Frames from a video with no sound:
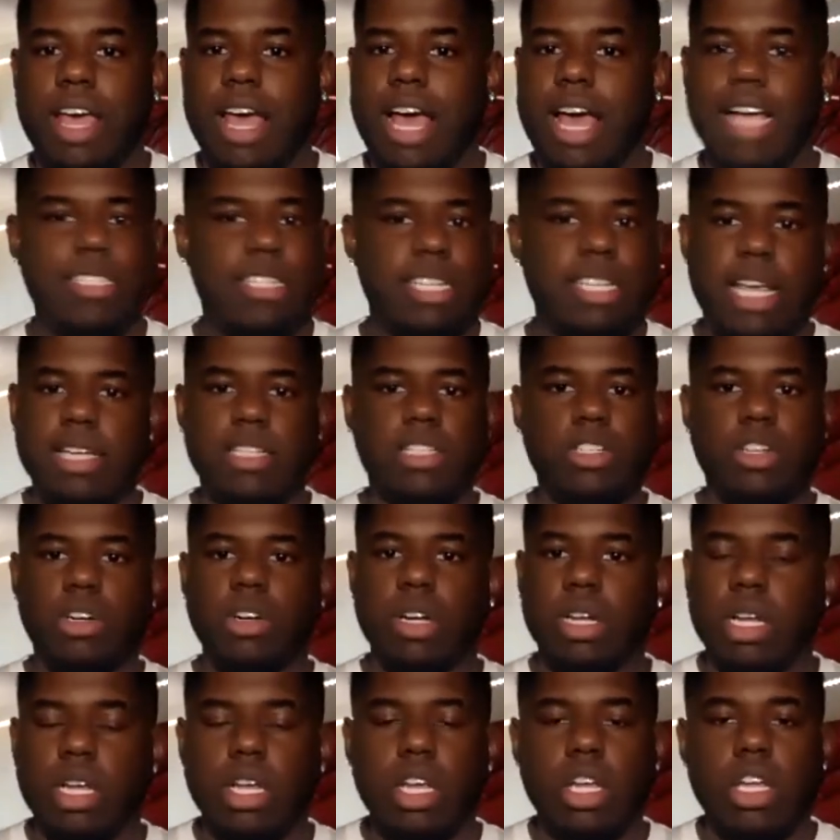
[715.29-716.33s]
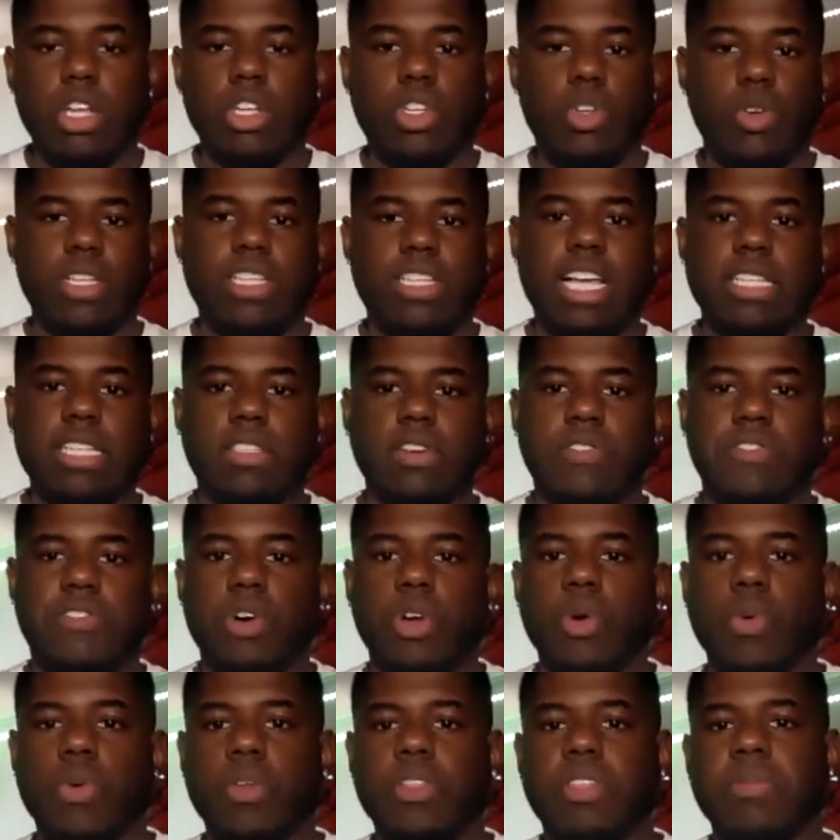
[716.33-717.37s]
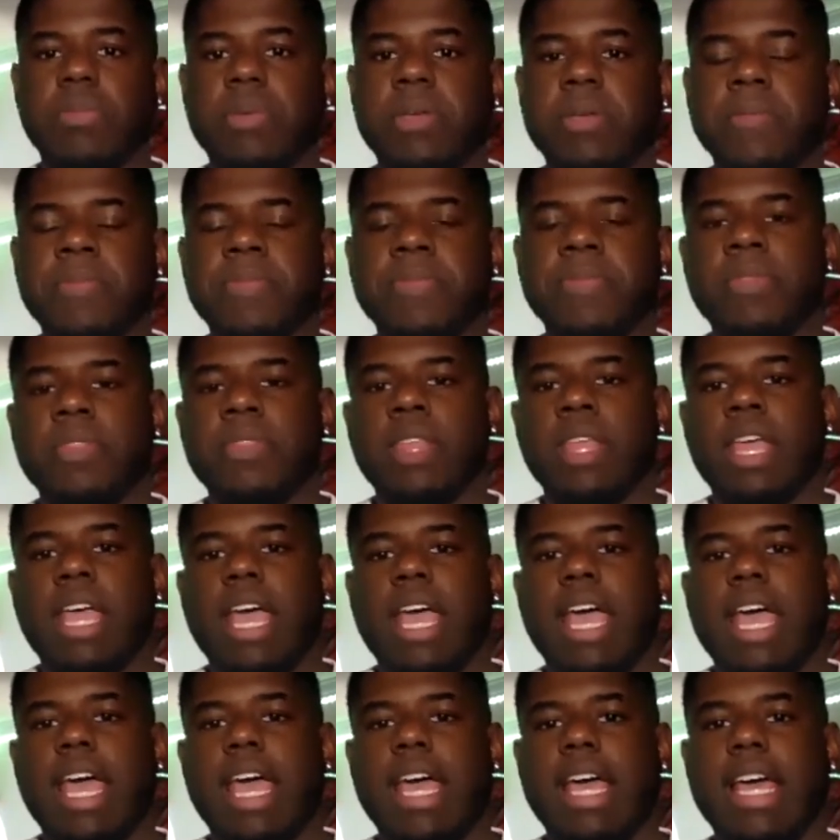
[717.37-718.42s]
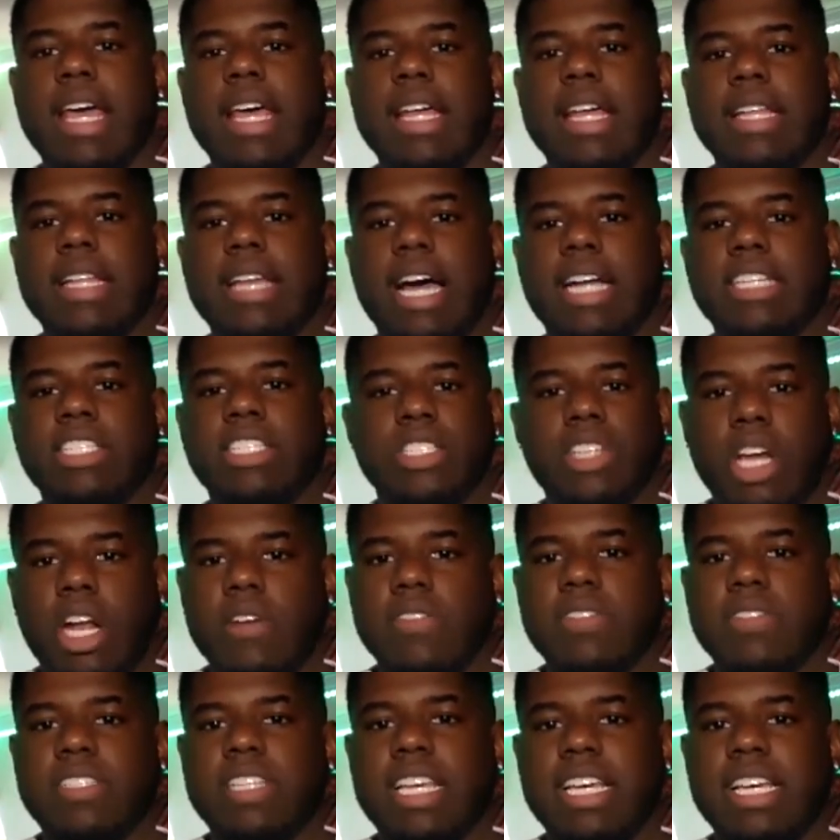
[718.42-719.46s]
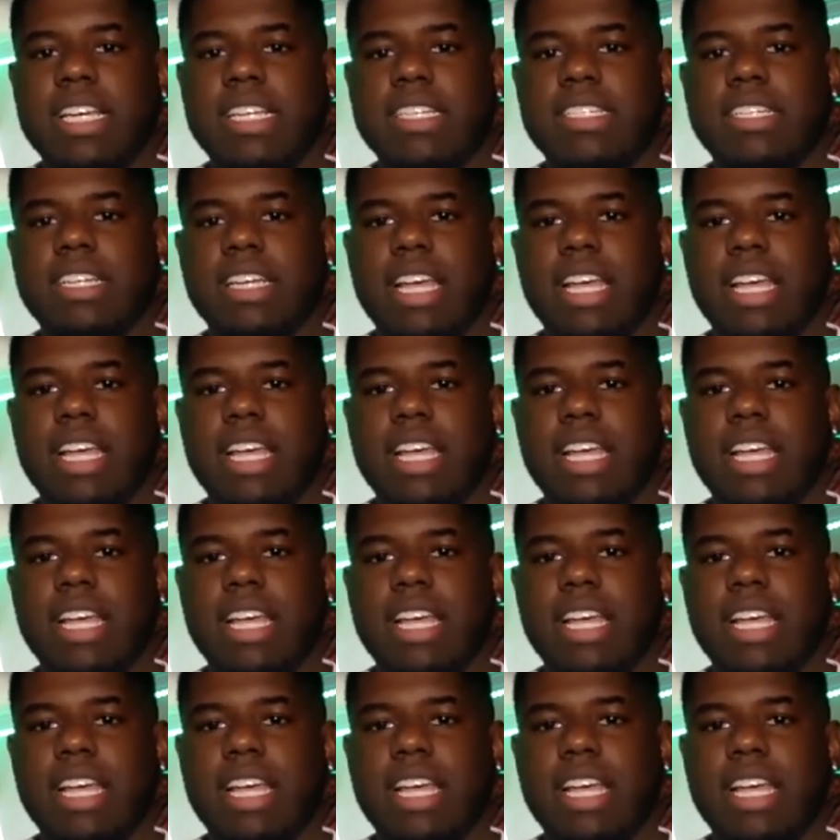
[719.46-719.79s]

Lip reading: I said, yeah, sure. So he takes a photo with me, and I just got off stage,